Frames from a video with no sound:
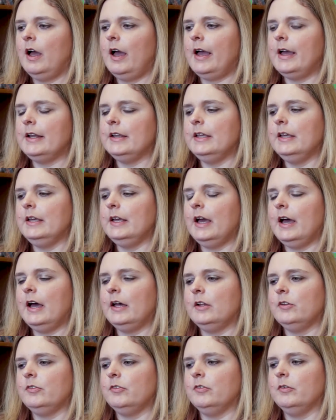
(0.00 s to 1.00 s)
And he
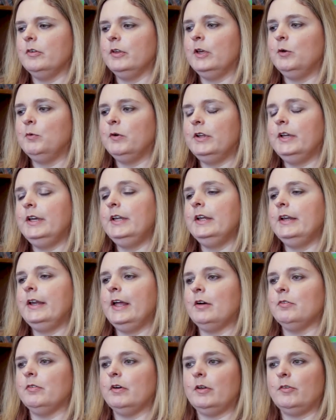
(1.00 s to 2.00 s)
didn't
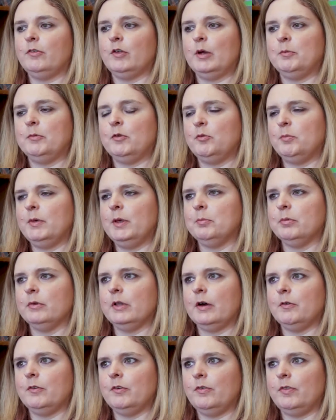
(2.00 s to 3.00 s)
have Alzheimer's. People
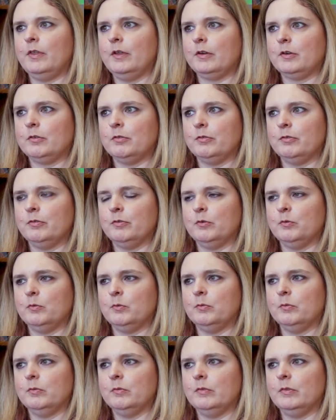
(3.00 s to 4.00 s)
always think of
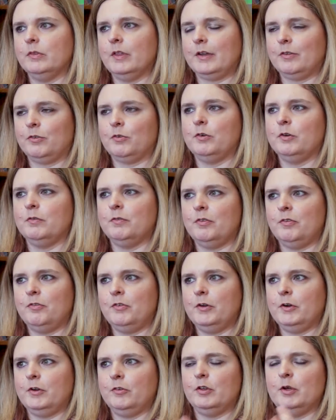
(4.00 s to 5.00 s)
like sort of the
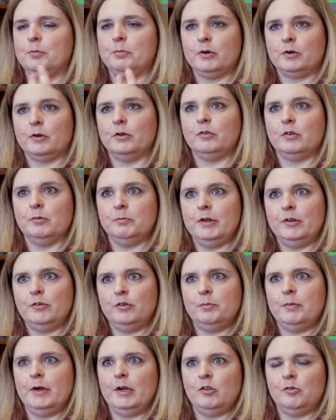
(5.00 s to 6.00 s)
stereotypical
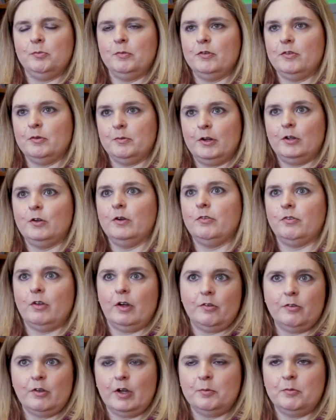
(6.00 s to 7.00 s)
dementia patient as somebody who has
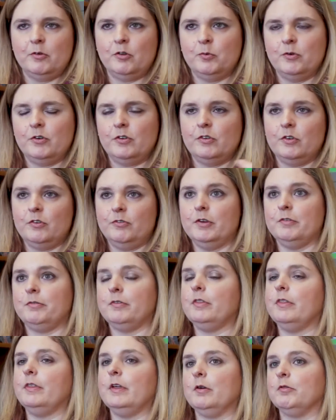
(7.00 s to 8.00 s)
Alzheimer's, which is a
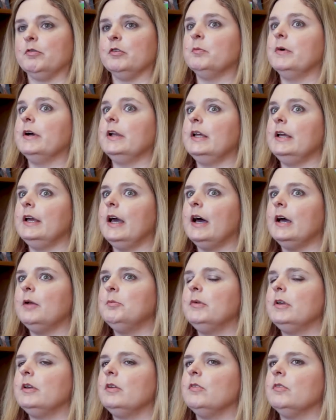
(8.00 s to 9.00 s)
different thing from what he had
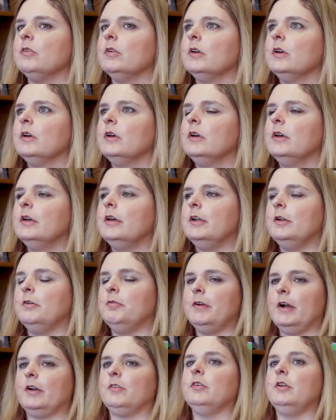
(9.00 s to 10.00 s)
because it
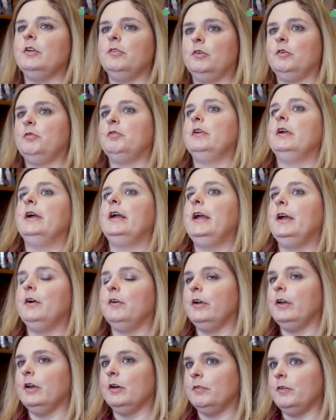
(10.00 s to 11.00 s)
affected a different
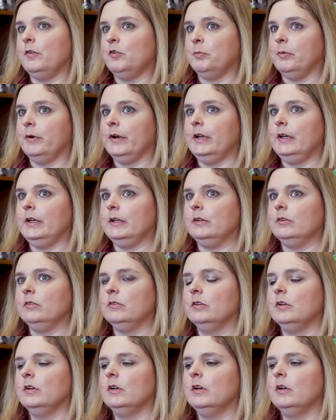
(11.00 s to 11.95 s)
area of his brain.